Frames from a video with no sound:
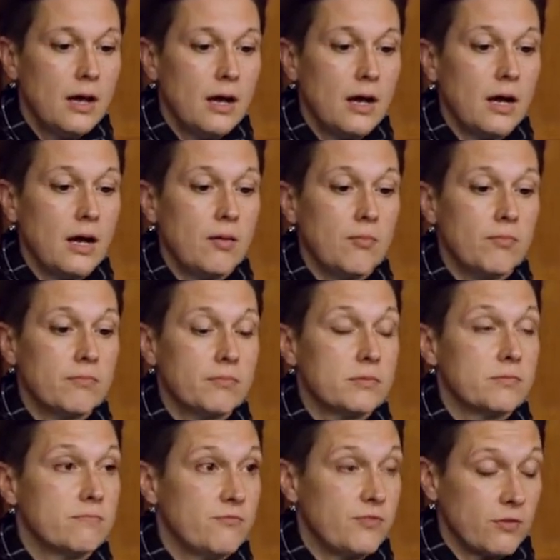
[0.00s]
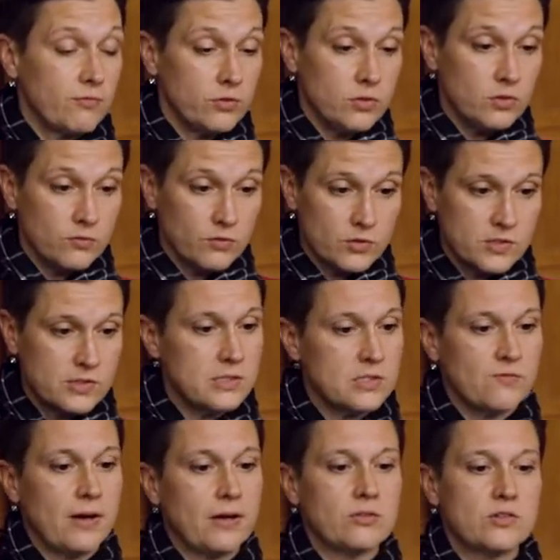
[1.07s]
Um, Fairfield University's
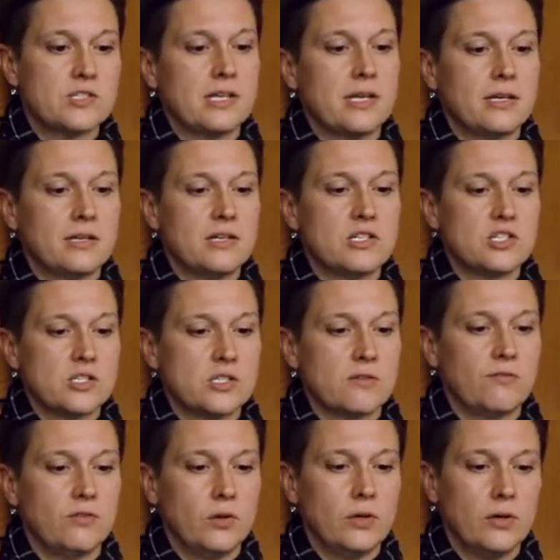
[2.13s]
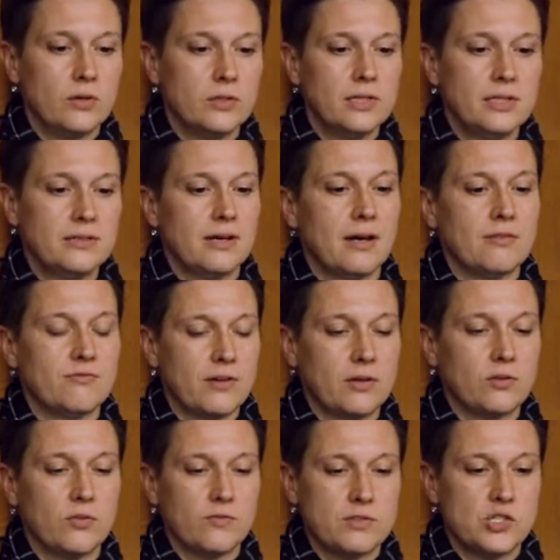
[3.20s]
founder, St. Ignatius of Loyola, uh,
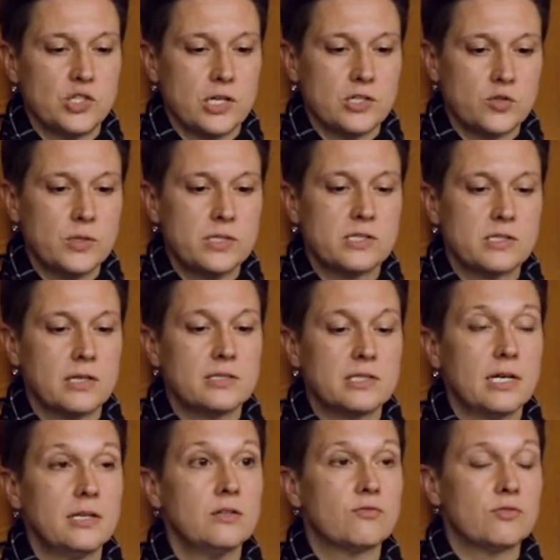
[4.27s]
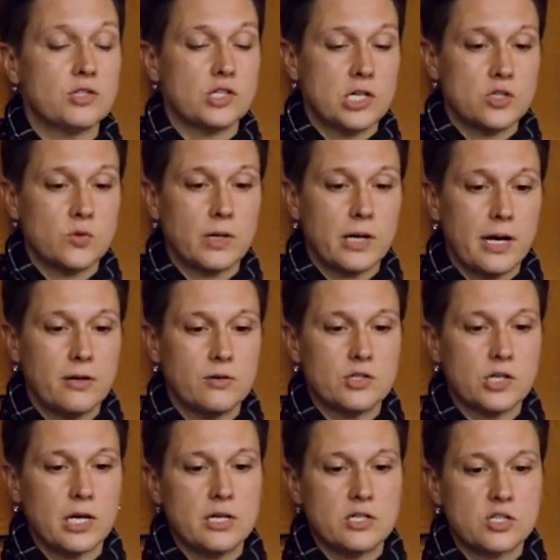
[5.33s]
founder of the Jesuits, intended for Jesuit higher
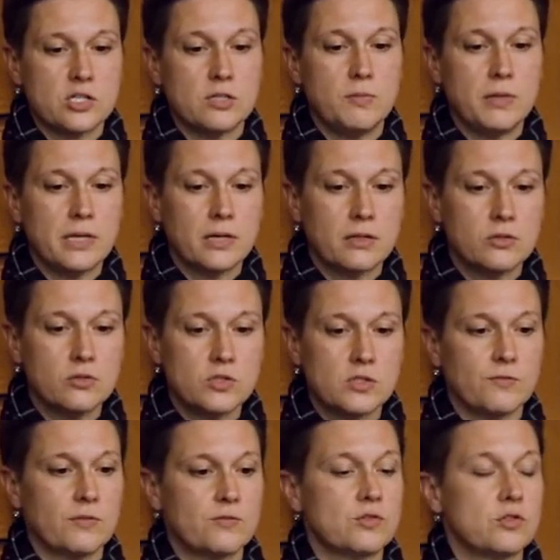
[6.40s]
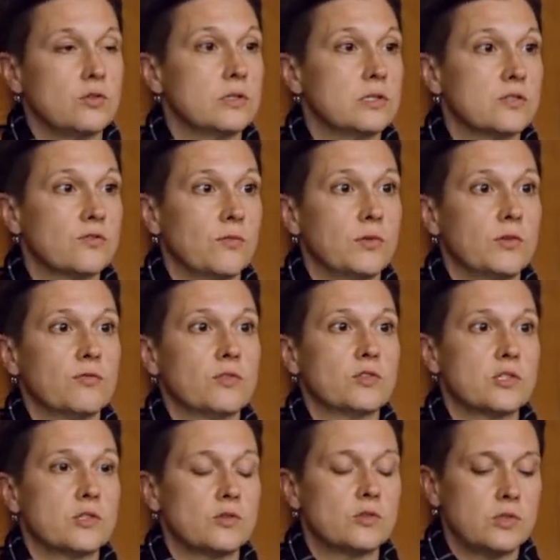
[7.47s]
education to be inclusive of students from
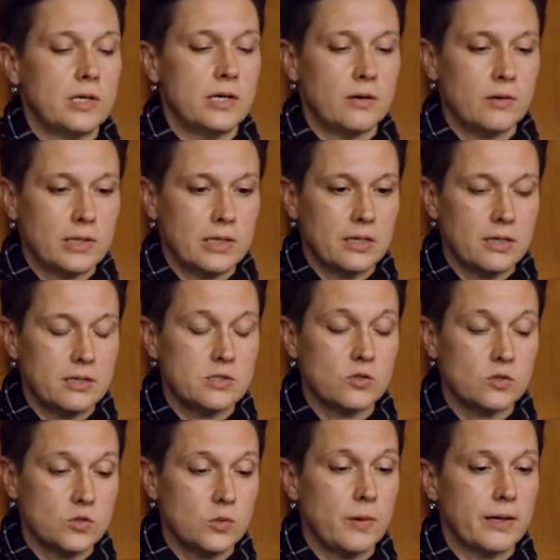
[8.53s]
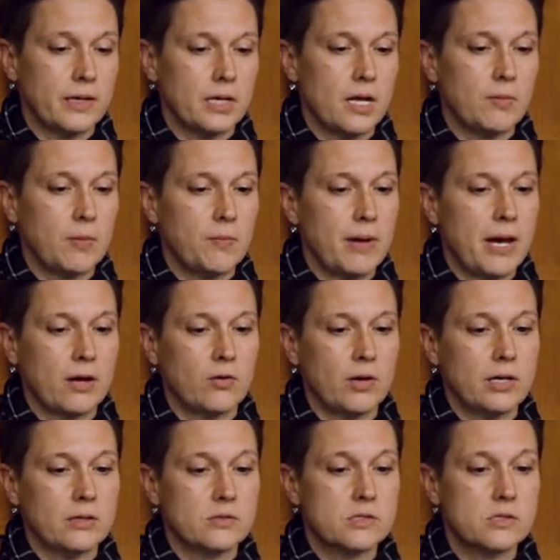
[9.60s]
diverse socio socioeconomic
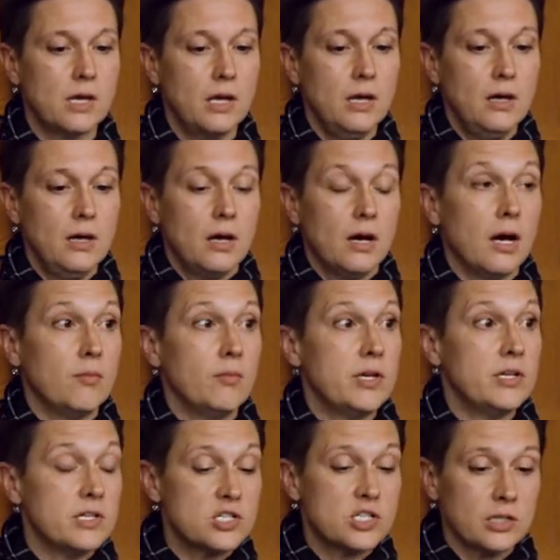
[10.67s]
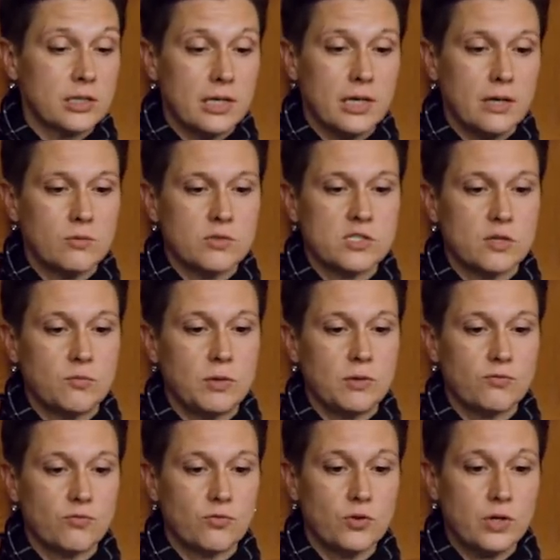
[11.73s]
backgrounds. Um, initially, it was to be
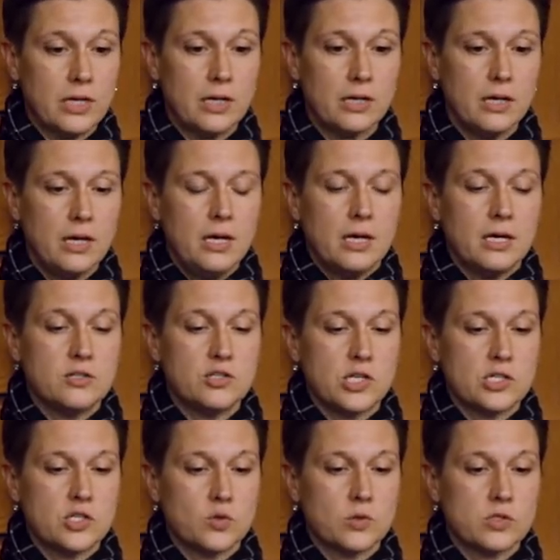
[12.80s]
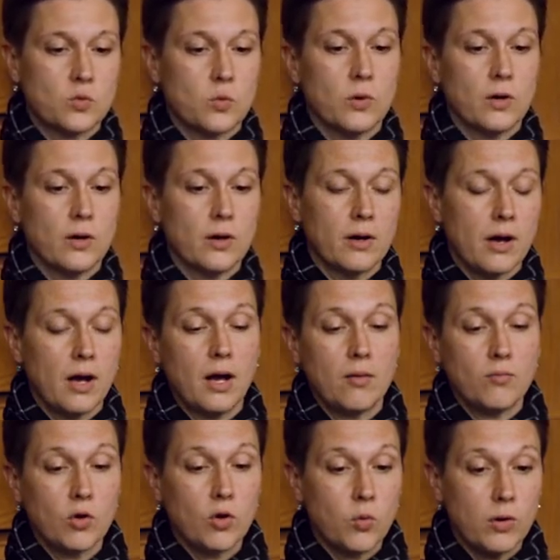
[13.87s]
free, and Jesuits were,
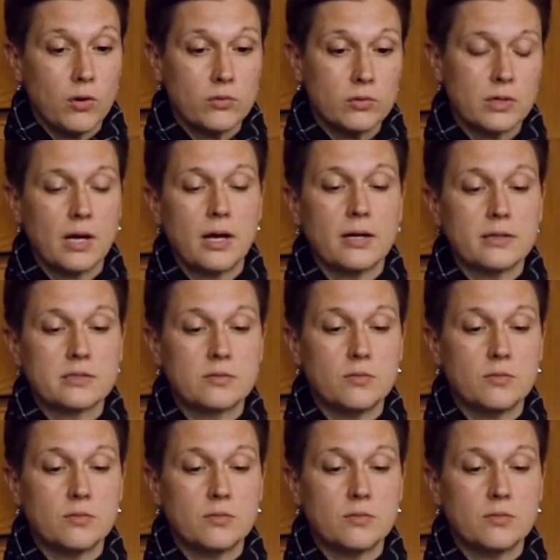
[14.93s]
um, quote, uh,